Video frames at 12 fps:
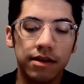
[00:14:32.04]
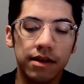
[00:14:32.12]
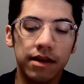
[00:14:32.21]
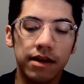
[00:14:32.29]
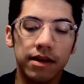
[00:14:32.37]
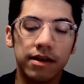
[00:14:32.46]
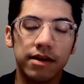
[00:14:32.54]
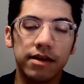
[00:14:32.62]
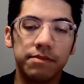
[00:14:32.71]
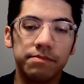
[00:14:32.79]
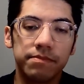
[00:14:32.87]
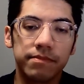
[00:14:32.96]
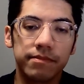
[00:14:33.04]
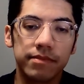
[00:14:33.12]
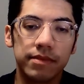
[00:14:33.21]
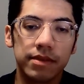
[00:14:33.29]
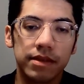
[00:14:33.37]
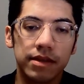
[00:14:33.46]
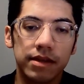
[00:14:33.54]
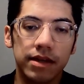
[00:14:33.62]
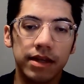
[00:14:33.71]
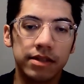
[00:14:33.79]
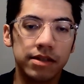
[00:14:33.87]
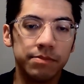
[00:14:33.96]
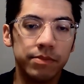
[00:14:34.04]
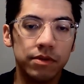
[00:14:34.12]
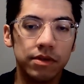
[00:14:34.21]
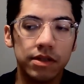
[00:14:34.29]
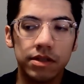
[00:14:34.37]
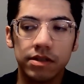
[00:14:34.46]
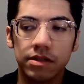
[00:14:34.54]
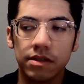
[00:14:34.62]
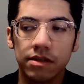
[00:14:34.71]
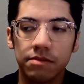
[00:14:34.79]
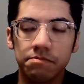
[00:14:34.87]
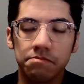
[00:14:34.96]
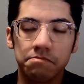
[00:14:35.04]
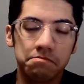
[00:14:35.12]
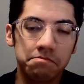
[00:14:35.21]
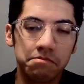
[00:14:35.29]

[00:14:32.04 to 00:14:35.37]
An example is, I